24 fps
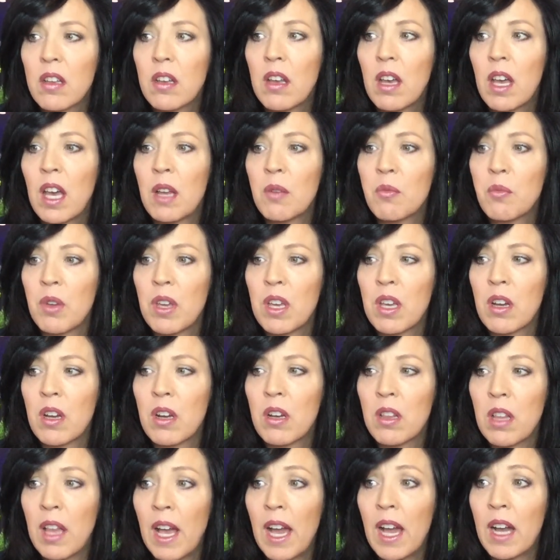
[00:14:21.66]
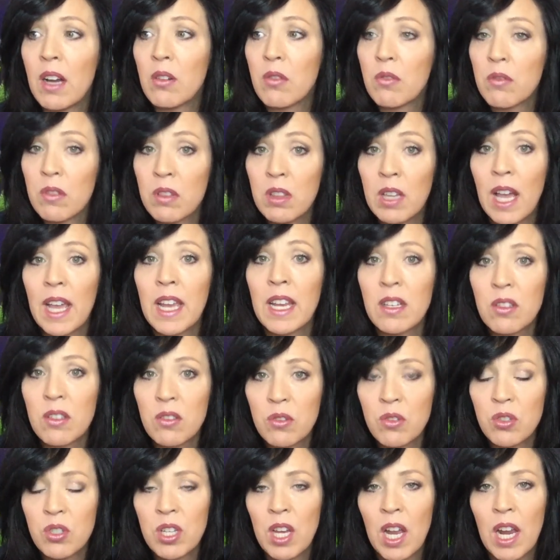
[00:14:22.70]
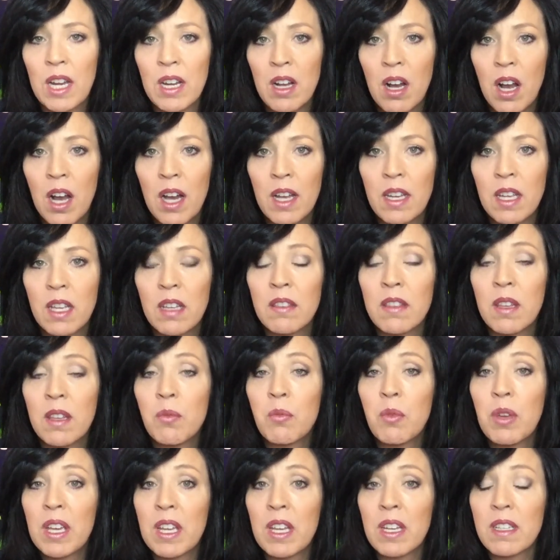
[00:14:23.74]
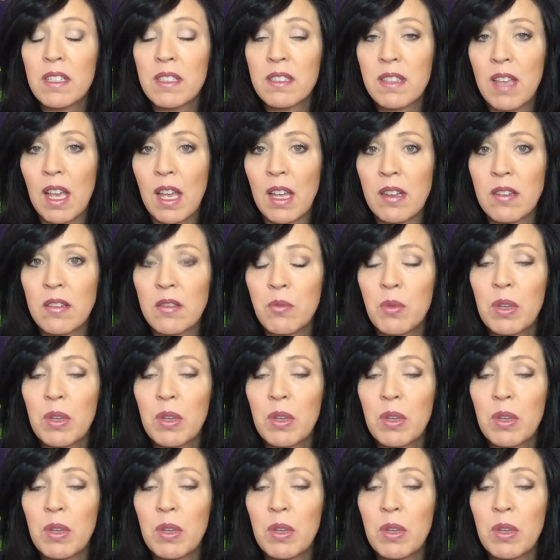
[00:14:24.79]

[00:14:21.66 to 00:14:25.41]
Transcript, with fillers: and we allow light to shine on it, then we can ascend.